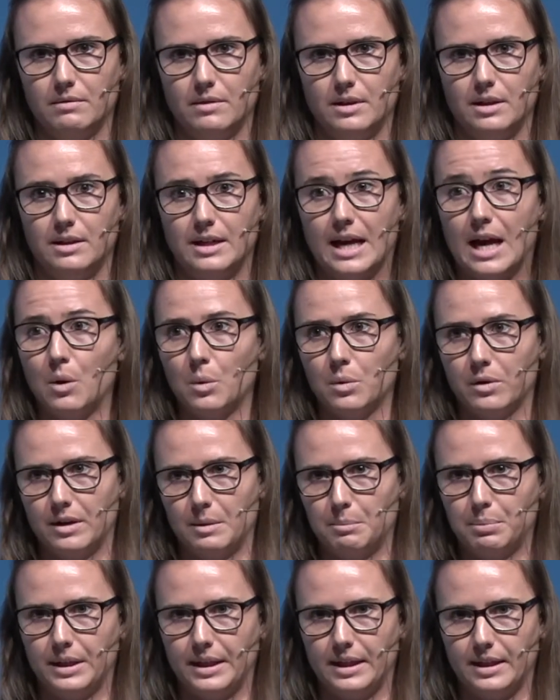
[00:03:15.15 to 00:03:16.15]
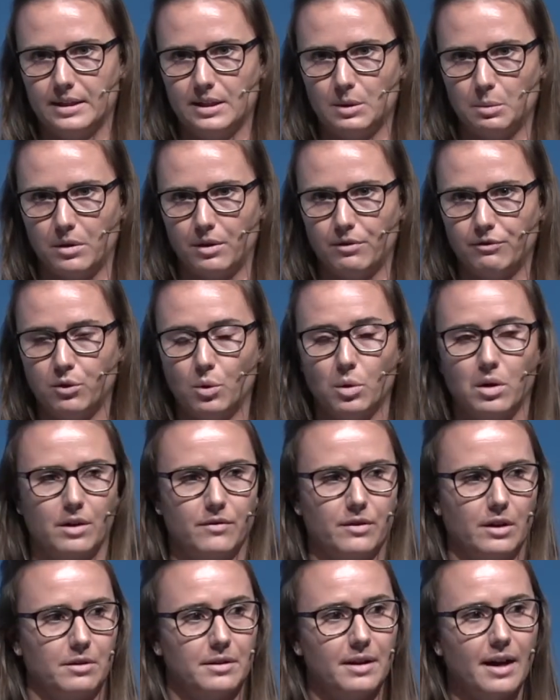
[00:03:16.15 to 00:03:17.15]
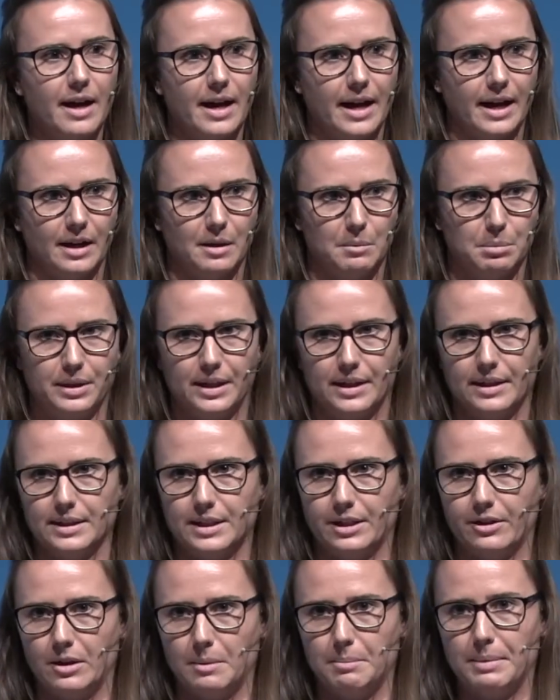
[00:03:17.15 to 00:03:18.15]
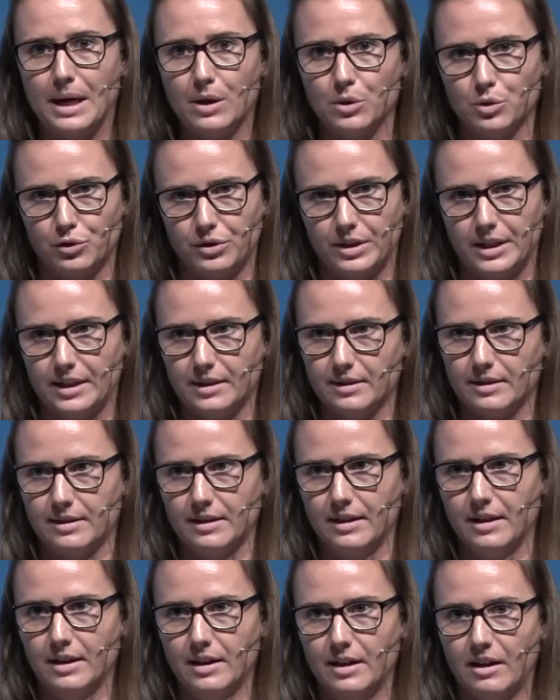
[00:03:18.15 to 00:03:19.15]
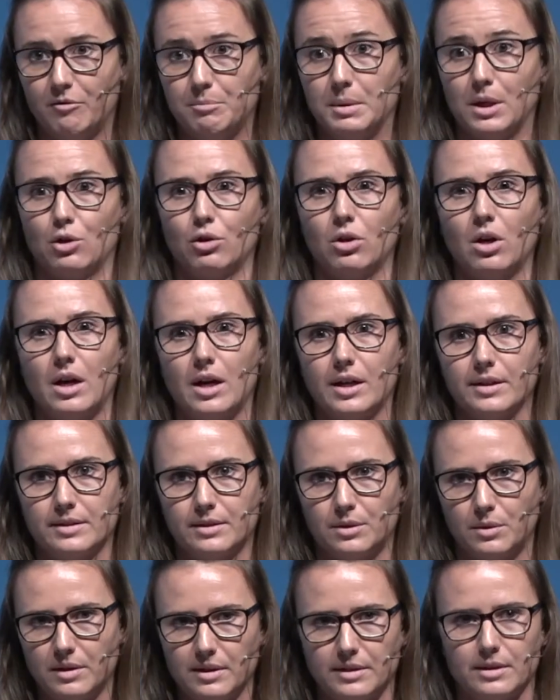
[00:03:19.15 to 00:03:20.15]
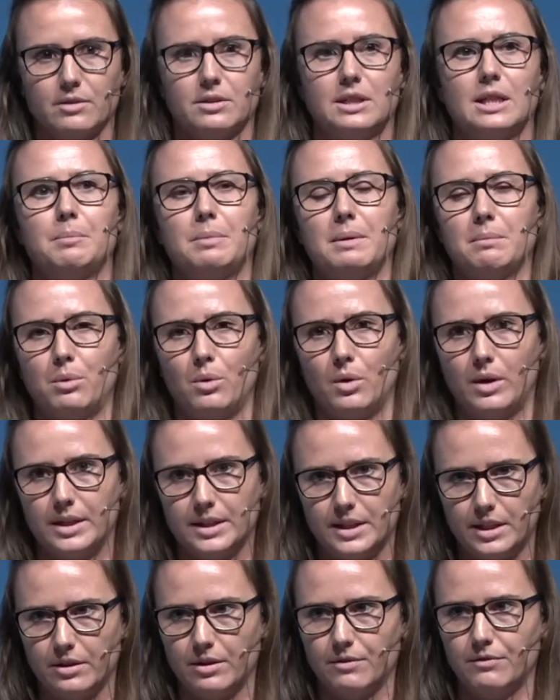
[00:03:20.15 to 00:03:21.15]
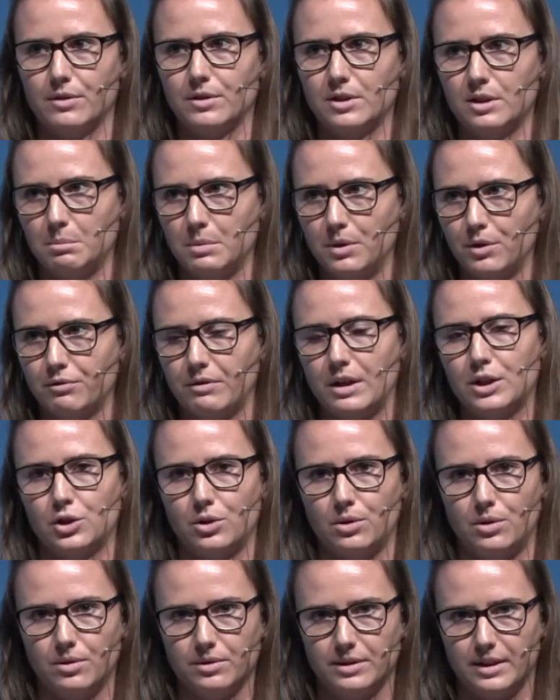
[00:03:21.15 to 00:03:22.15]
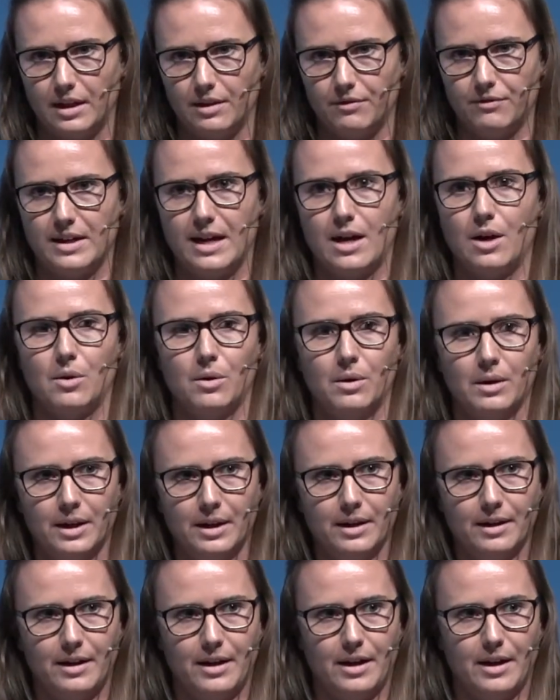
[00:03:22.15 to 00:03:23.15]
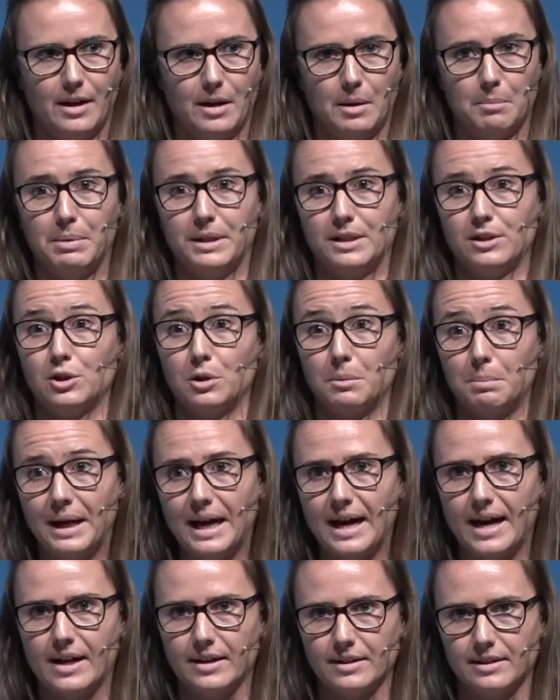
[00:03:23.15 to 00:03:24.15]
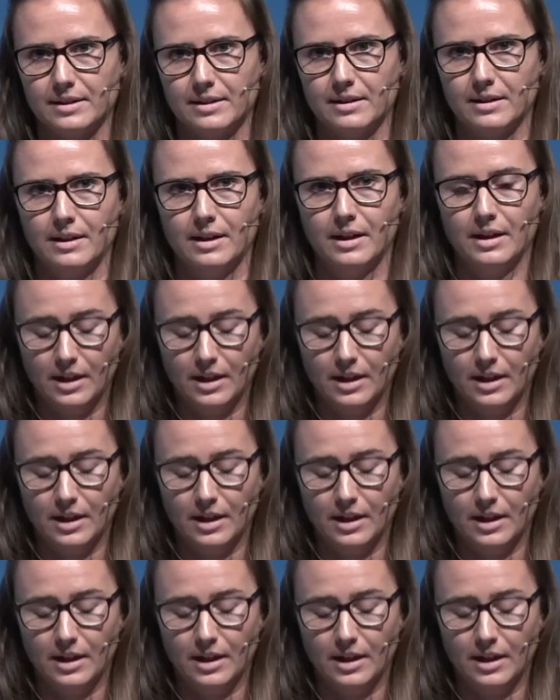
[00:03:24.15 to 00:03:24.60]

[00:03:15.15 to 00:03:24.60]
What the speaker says: And now we're at a place where 4 of our 9 planetary boundaries have been crossed. So these are tipping points, irreversible thresholds that have now been surpassed.